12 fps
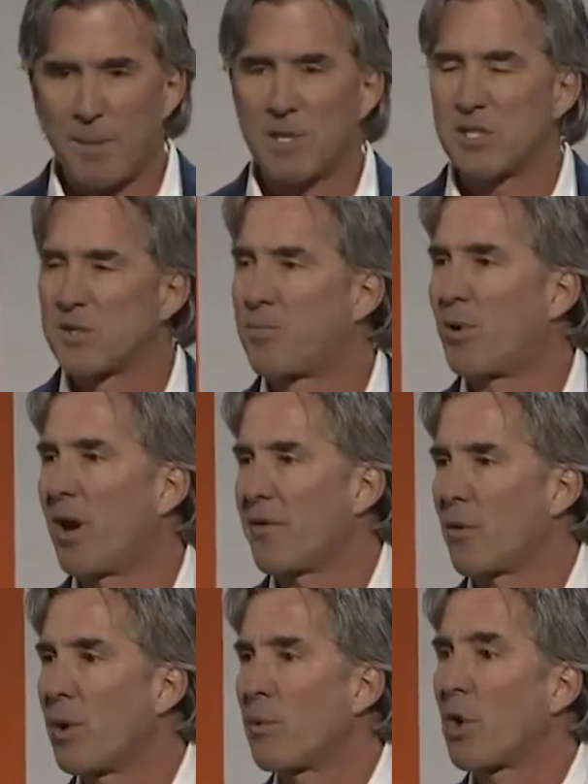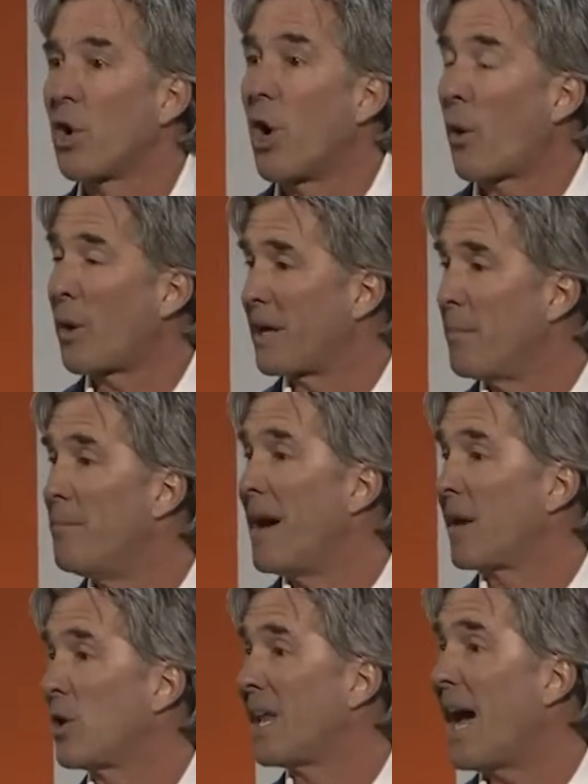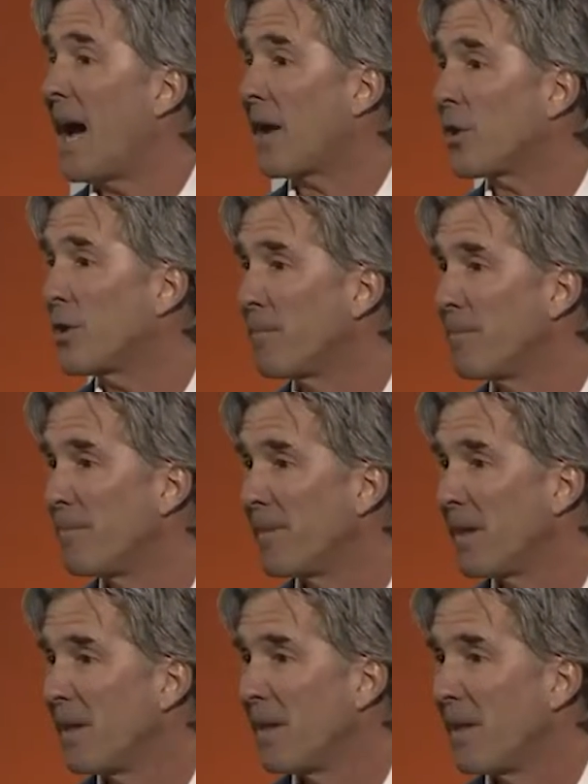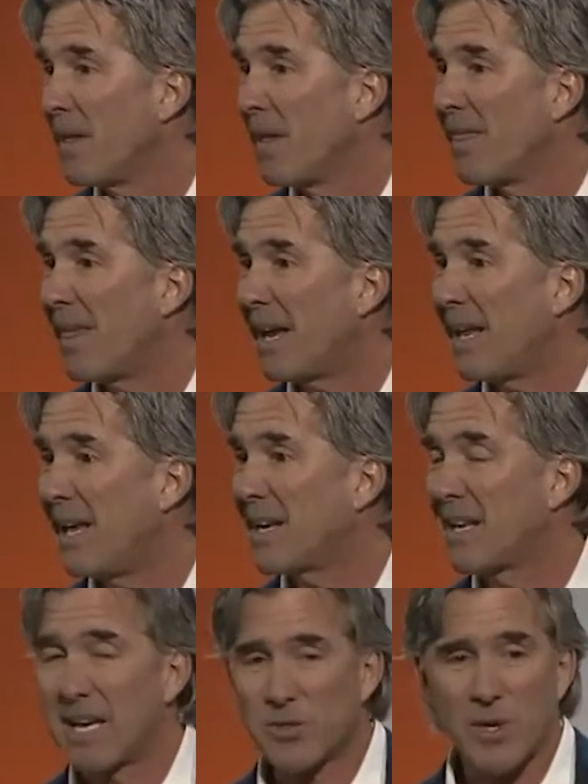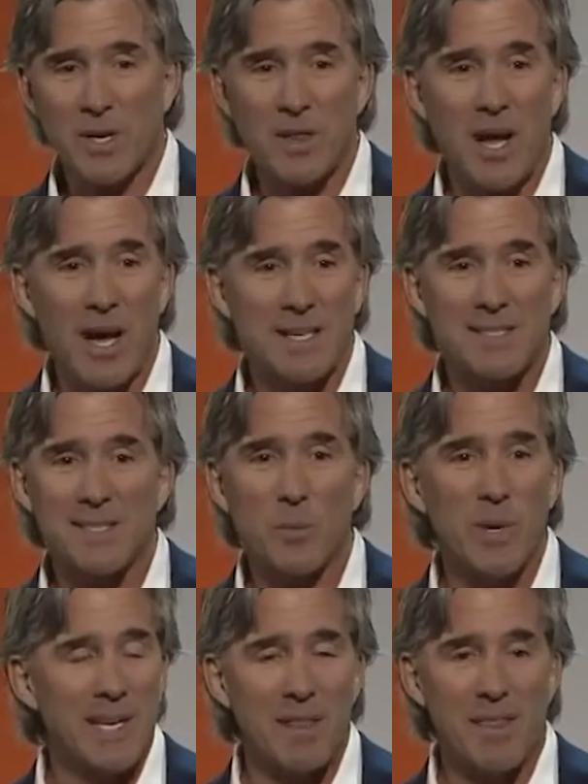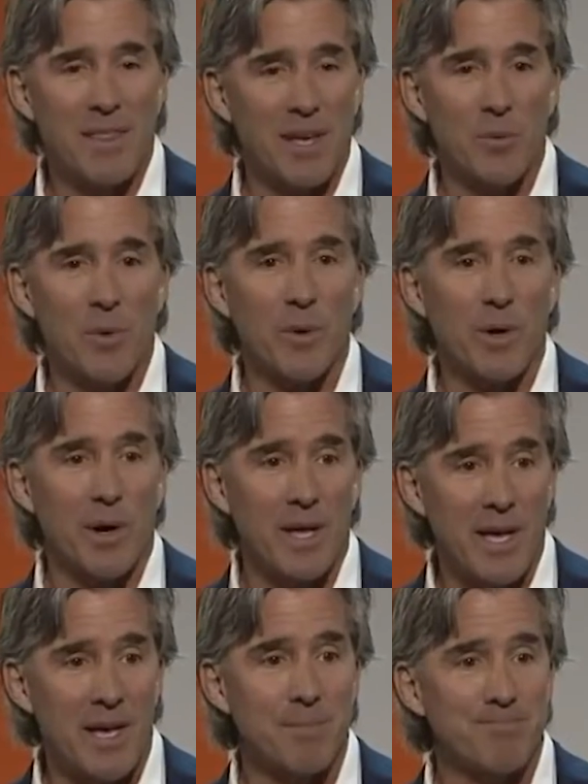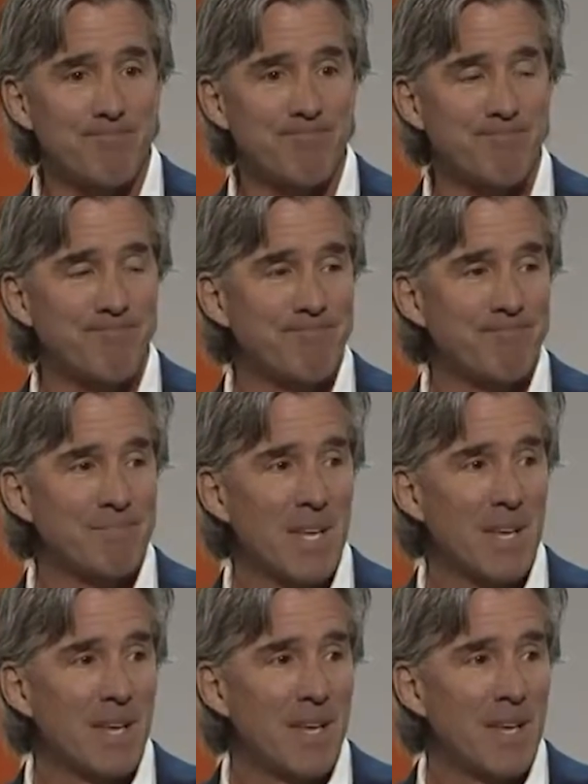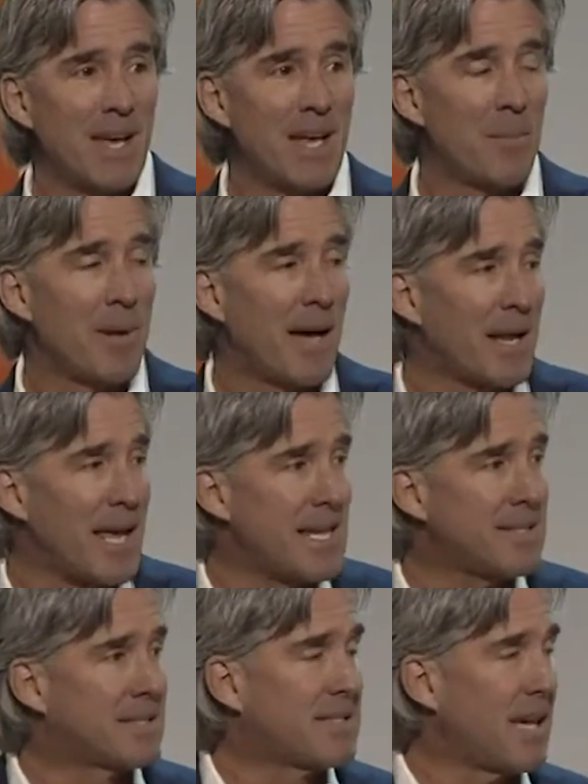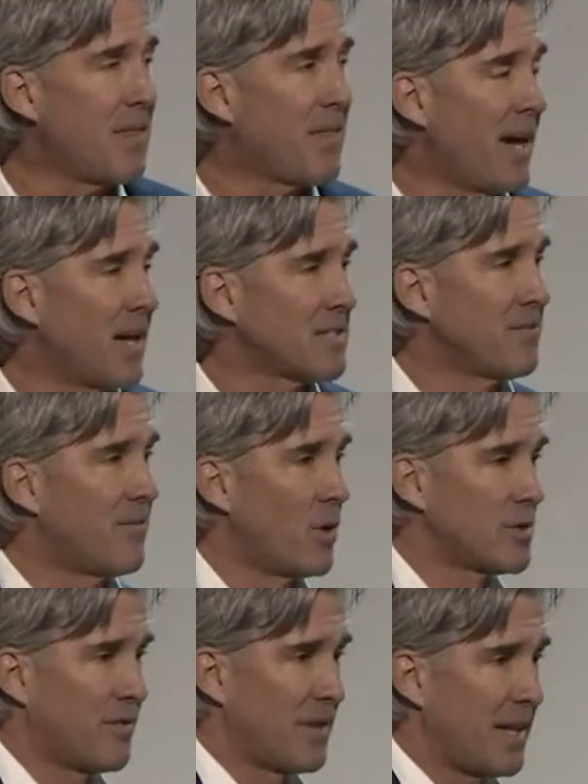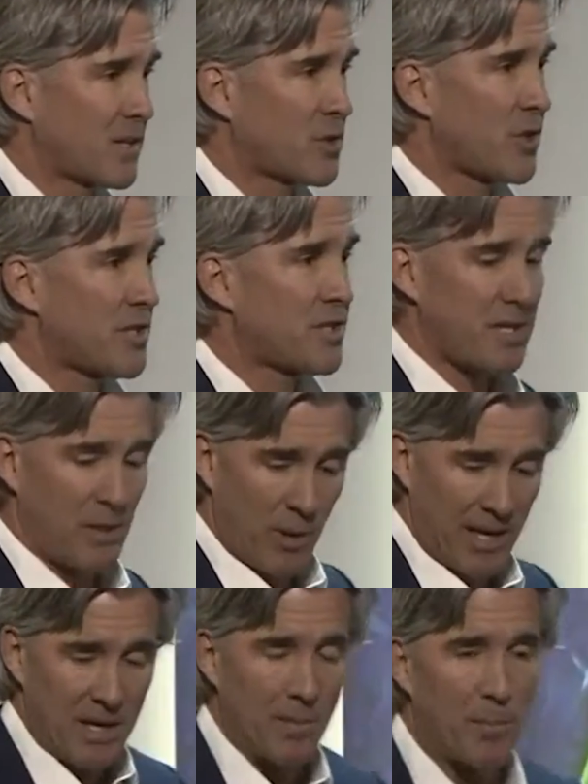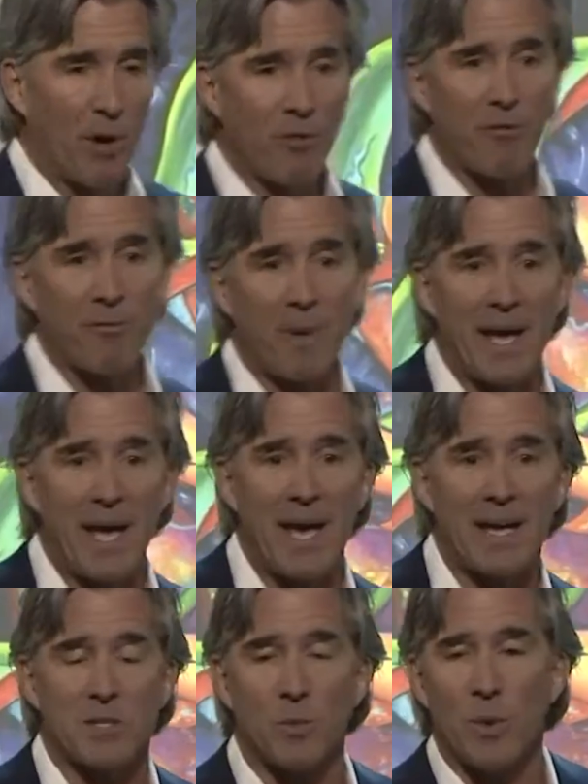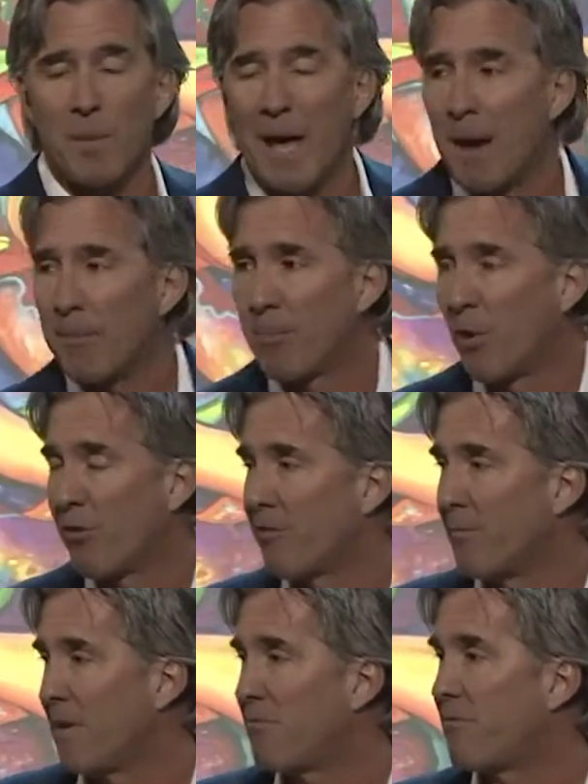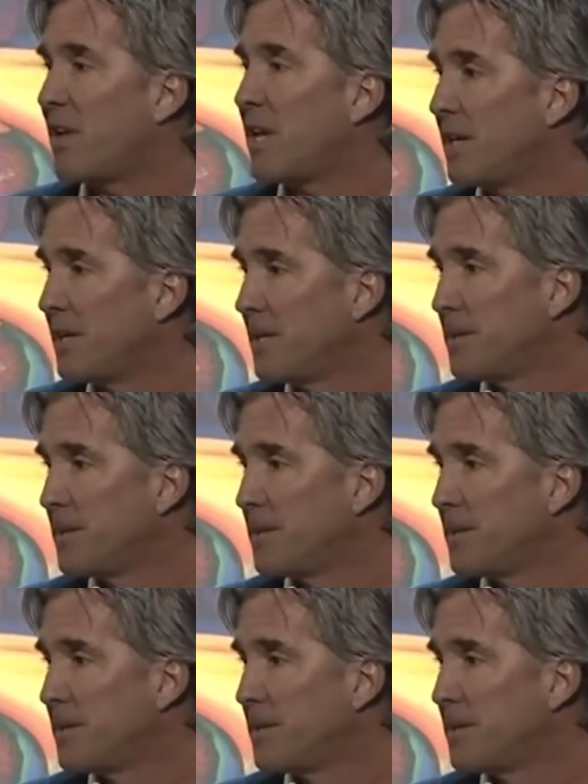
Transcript: him and his brother, we were lowering a metal ladder that hit electric lines that we didn't think we were going to hit. And about 8 to 10,000 volts of electricity went into both of my hands and went out both of my feet.